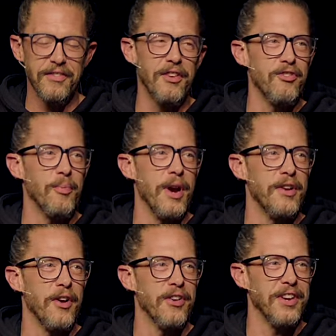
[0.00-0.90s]
does your
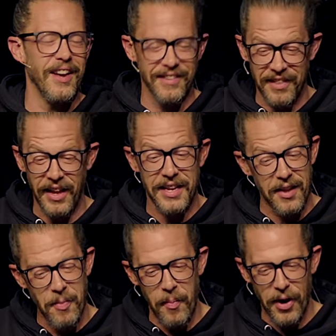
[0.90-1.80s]
brain hurt yet? Like,
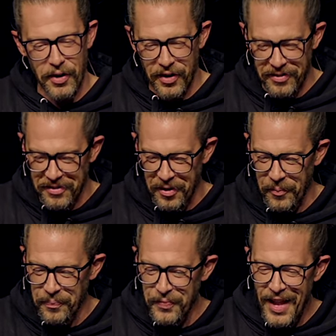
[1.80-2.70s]
yes, my brain hurts.
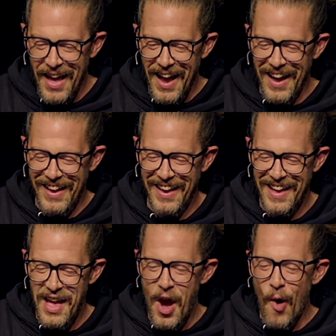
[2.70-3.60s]
So
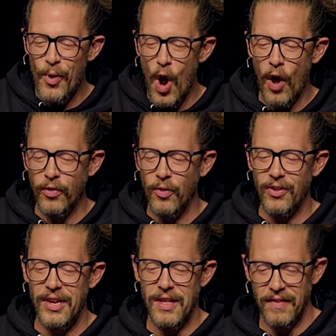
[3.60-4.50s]
we also
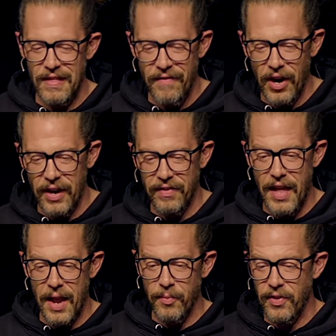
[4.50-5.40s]
see this in the various
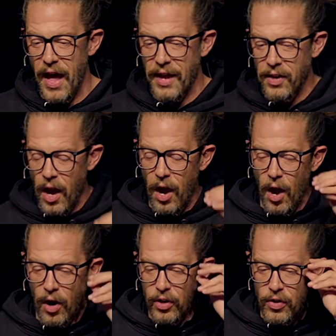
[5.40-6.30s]
names that
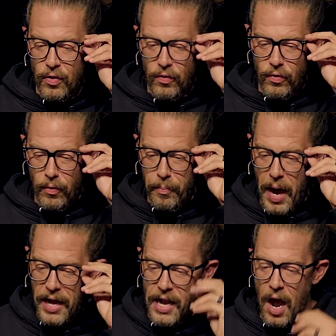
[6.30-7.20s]
are used
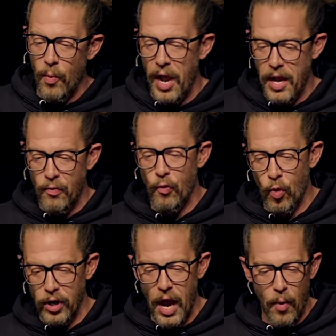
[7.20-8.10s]
by Yahweh and
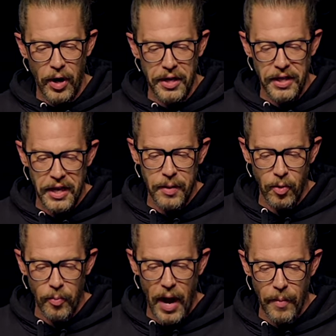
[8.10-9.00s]
for Yahweh in the
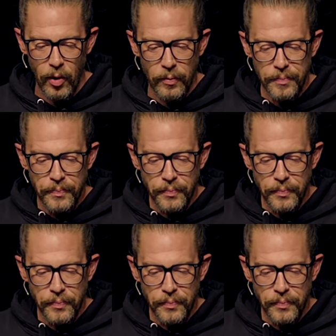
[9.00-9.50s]
Hebrew Bible.